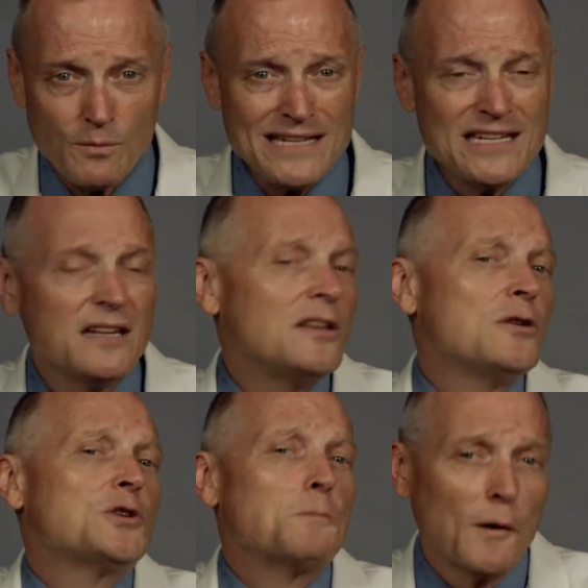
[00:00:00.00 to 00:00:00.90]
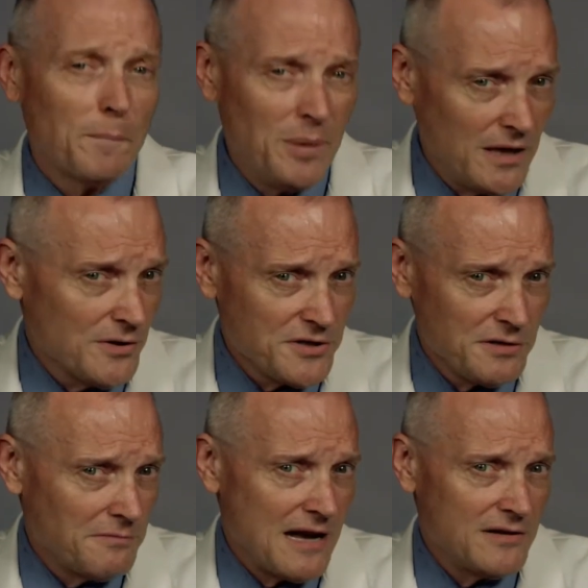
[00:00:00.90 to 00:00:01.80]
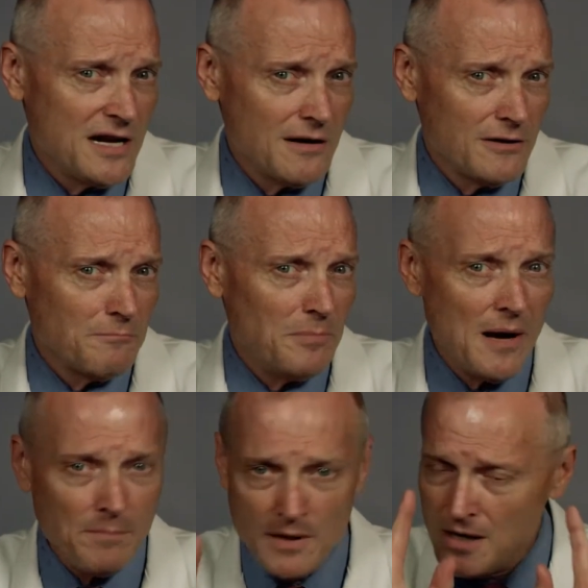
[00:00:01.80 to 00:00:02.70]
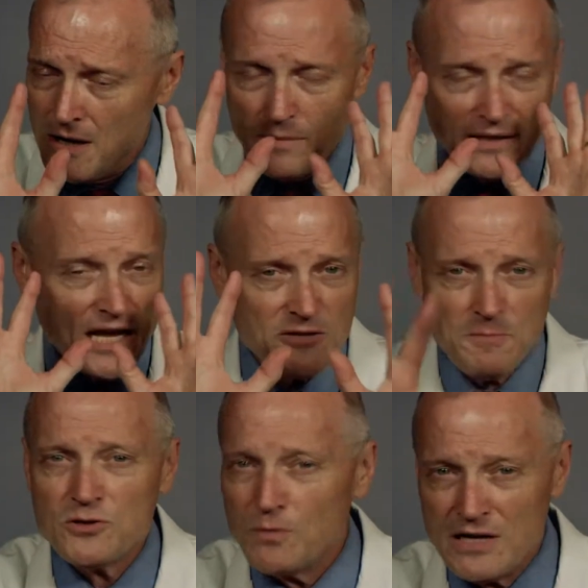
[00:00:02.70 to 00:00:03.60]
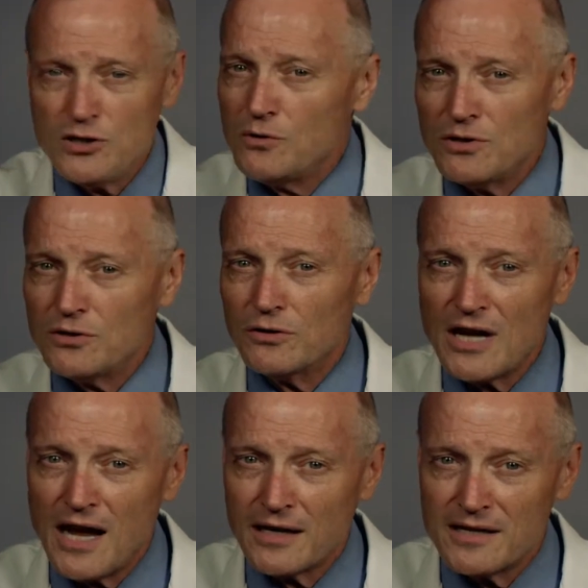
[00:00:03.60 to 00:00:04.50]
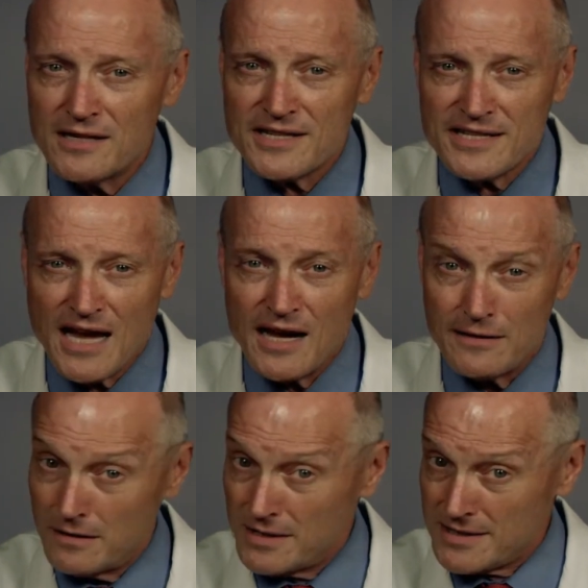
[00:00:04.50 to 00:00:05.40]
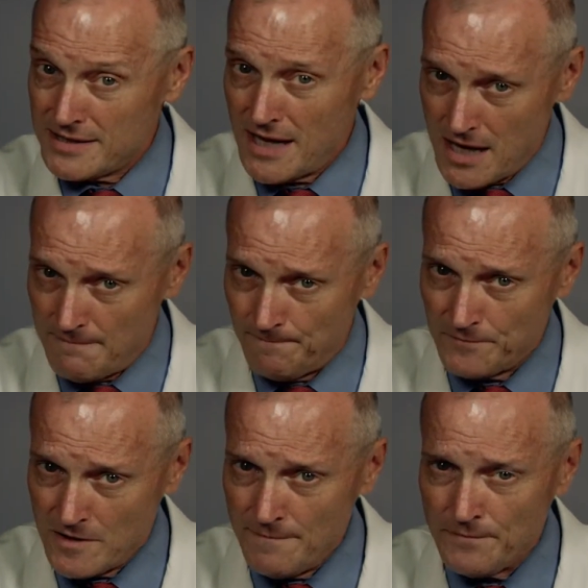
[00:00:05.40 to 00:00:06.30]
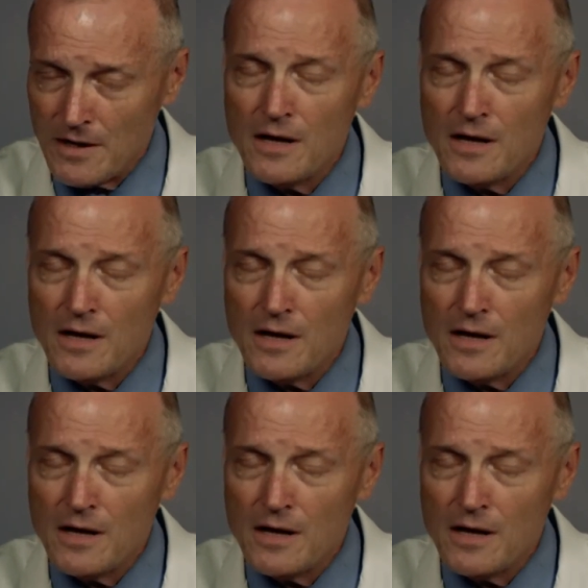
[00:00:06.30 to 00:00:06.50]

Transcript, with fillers: We tend to use more pills around here than pump, but that's between you and your doc to decide. They're the same, right?